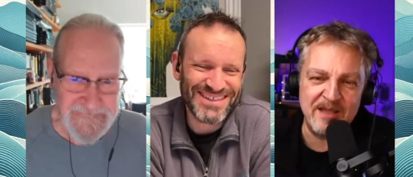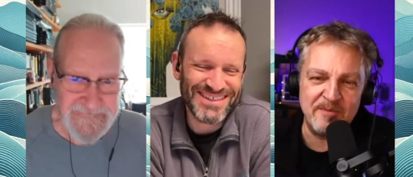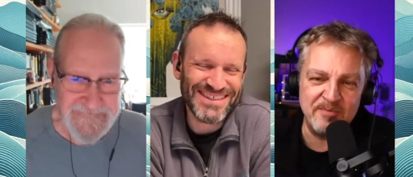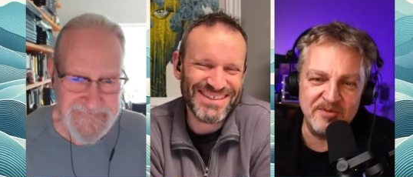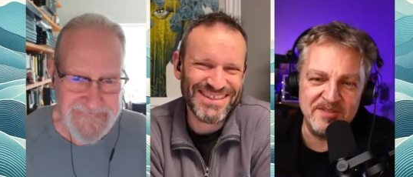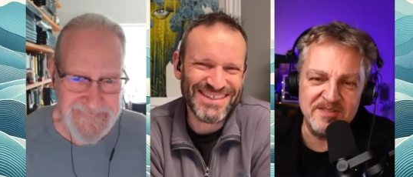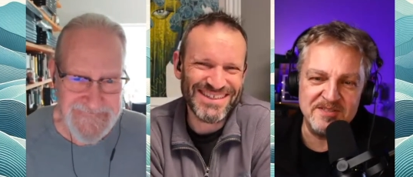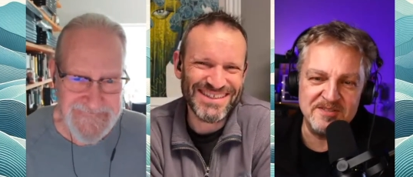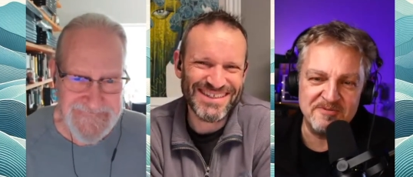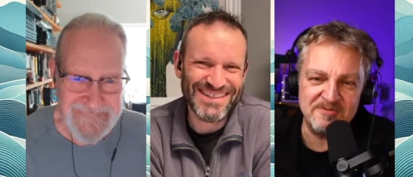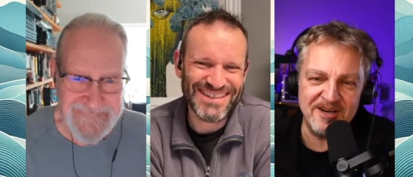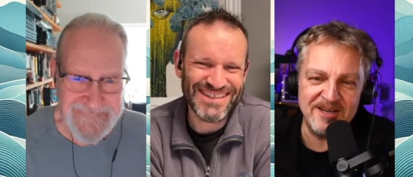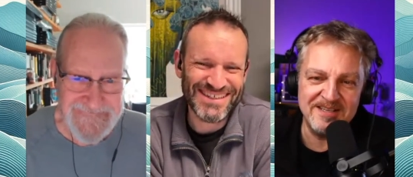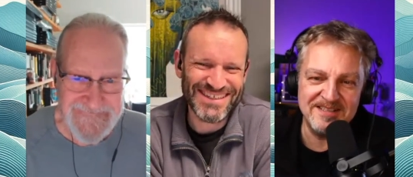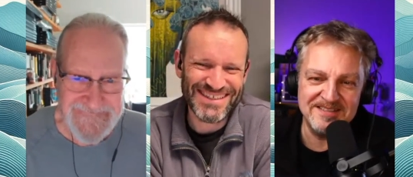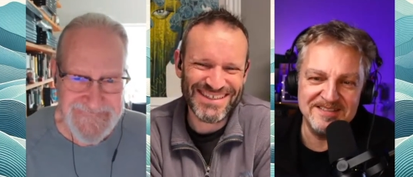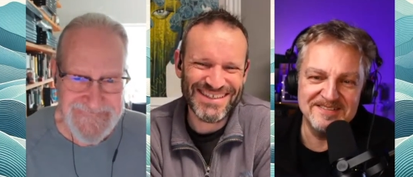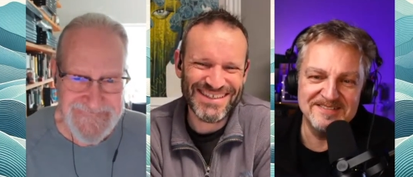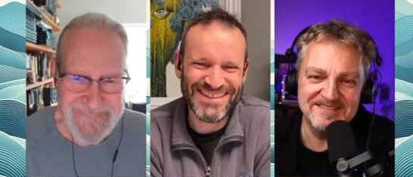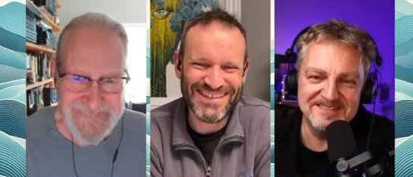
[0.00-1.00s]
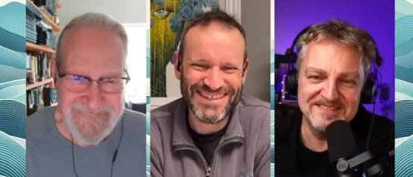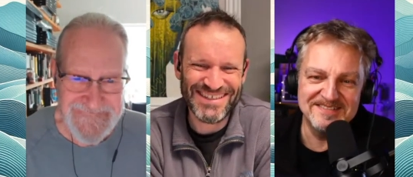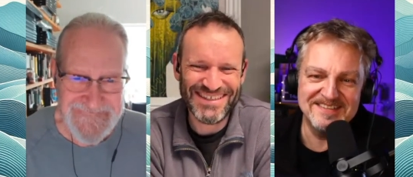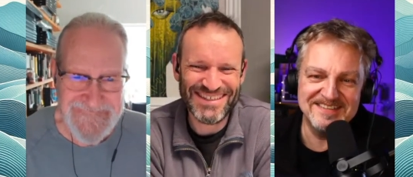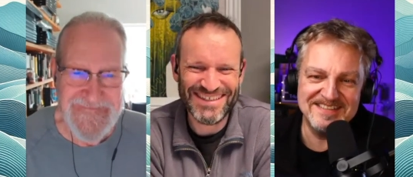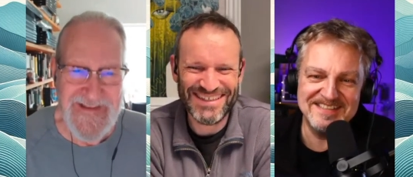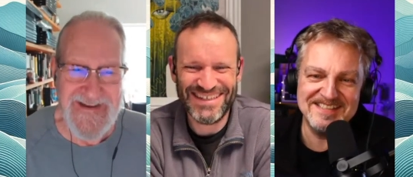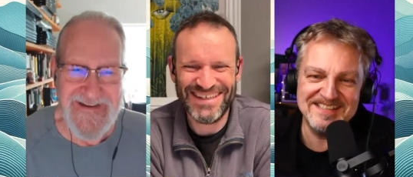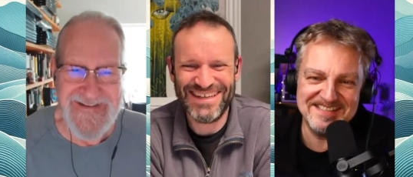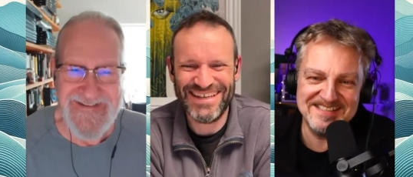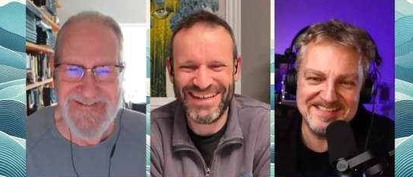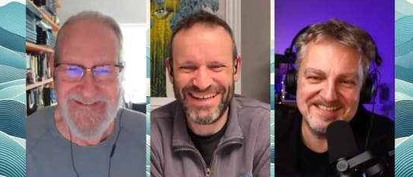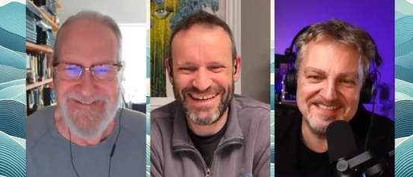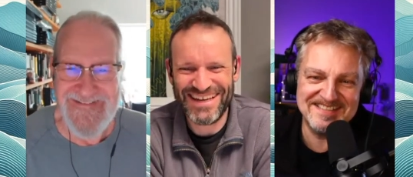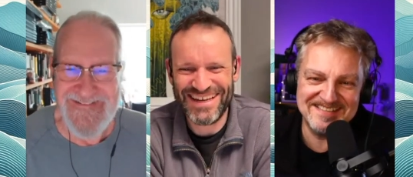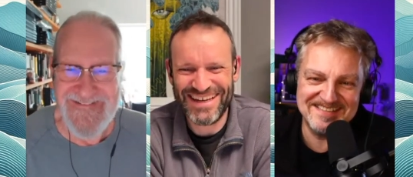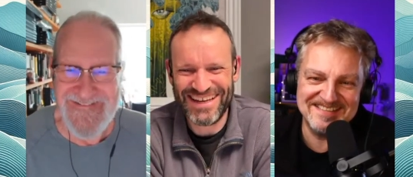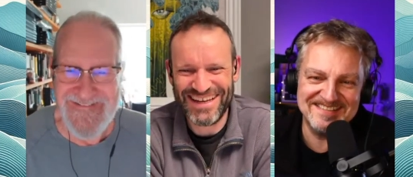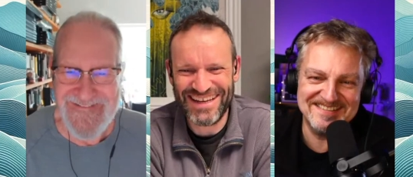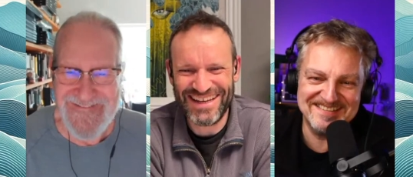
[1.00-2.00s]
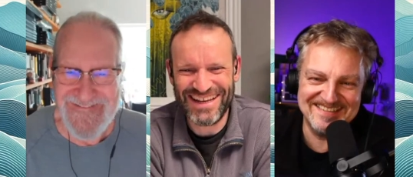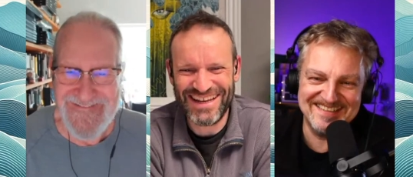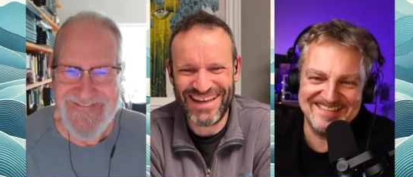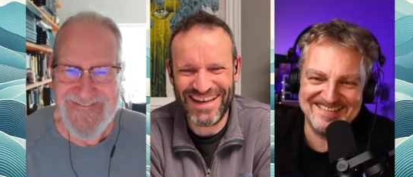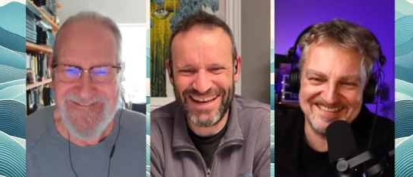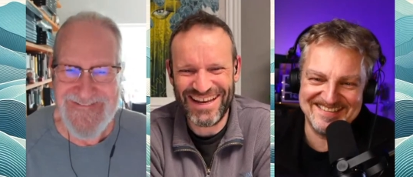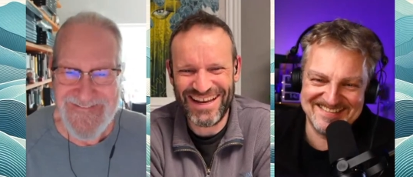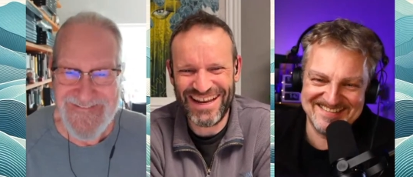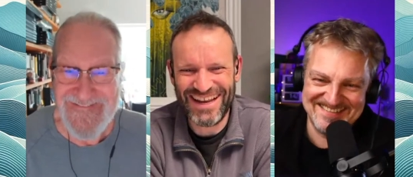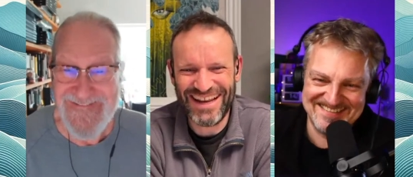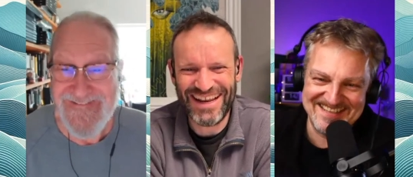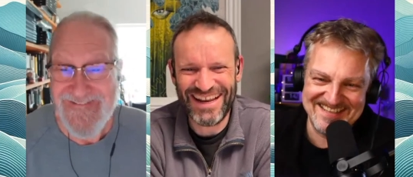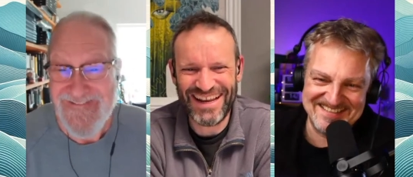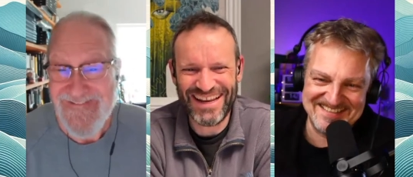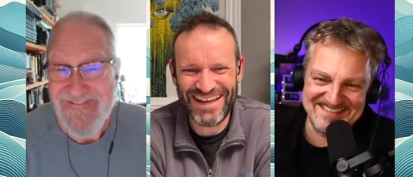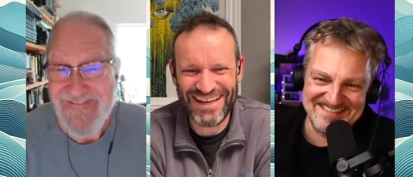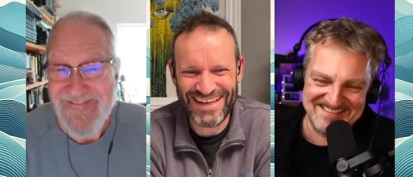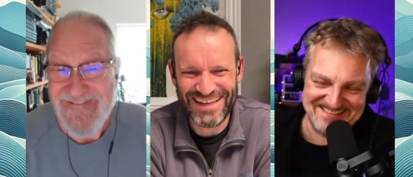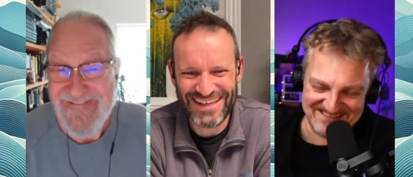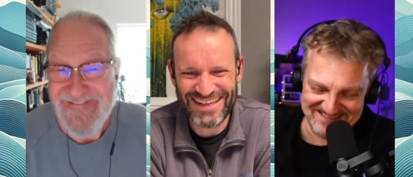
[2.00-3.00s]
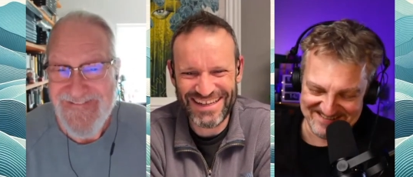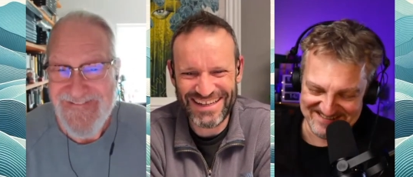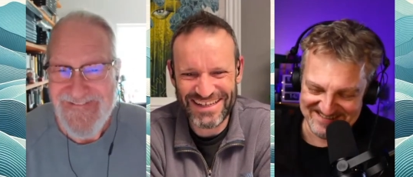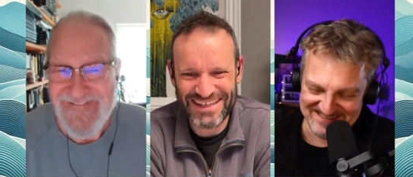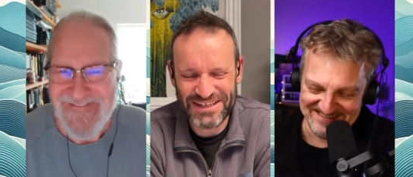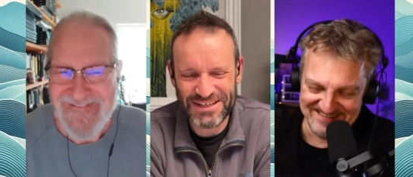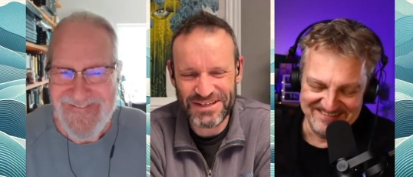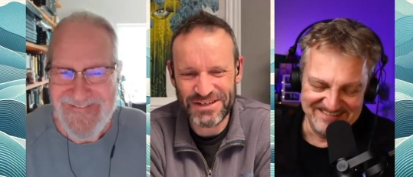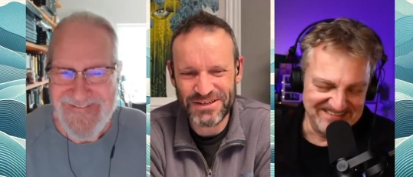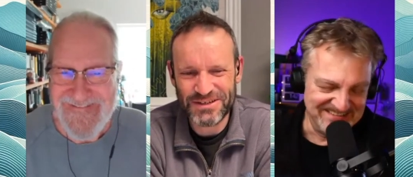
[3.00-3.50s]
Speaker 1: happens, right? This is that's that's uh